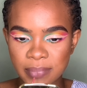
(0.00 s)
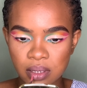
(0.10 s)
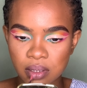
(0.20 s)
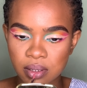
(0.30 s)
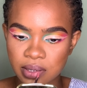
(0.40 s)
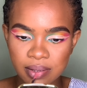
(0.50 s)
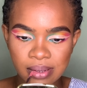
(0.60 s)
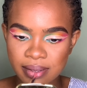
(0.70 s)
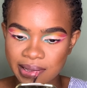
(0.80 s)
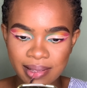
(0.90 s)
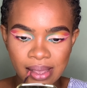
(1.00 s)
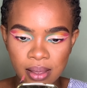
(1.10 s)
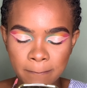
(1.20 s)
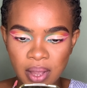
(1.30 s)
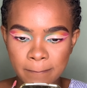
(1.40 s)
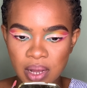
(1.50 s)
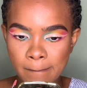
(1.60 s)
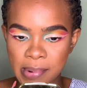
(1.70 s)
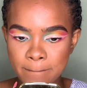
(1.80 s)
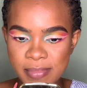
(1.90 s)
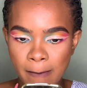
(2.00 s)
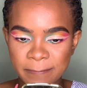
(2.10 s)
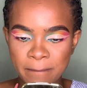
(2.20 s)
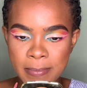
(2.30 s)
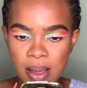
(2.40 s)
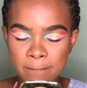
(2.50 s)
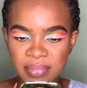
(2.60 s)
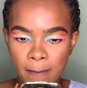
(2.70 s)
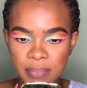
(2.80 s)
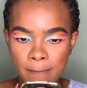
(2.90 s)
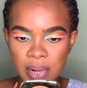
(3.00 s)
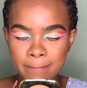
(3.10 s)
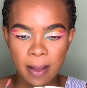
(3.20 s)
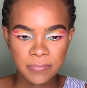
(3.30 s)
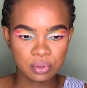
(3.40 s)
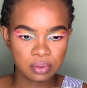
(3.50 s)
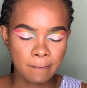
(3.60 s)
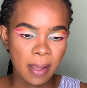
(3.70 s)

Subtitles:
And yeah, with that, we're pretty much done with this look, guys.